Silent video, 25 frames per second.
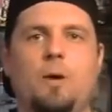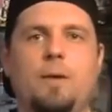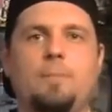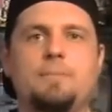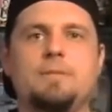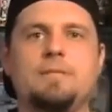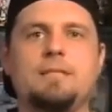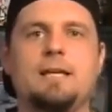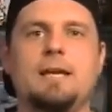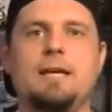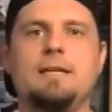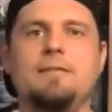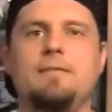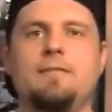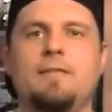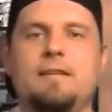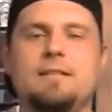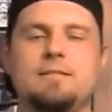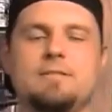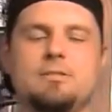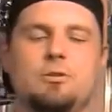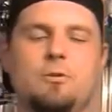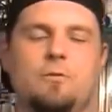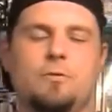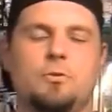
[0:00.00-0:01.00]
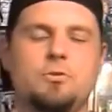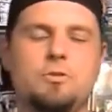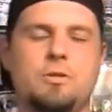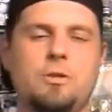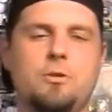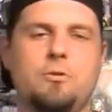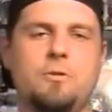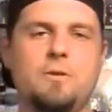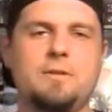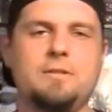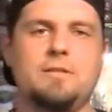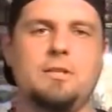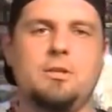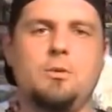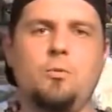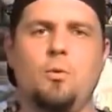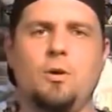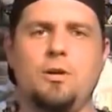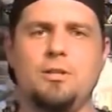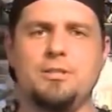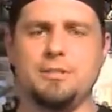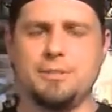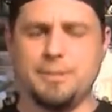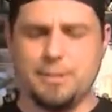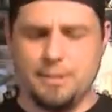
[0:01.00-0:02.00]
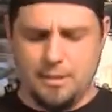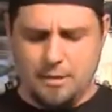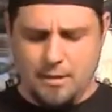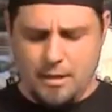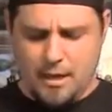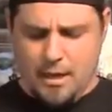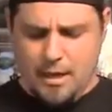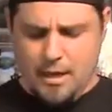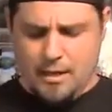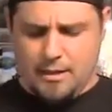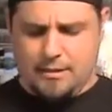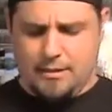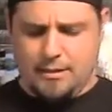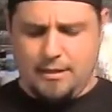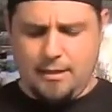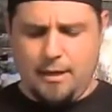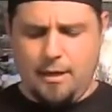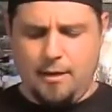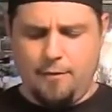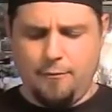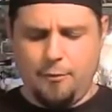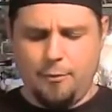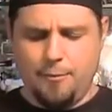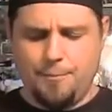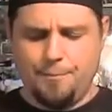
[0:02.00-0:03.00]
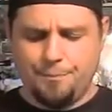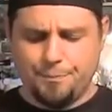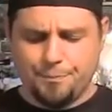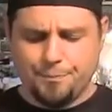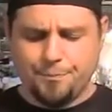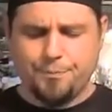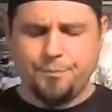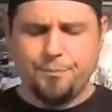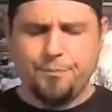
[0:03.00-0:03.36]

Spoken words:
website and let us know if there's other things that you want us to cover.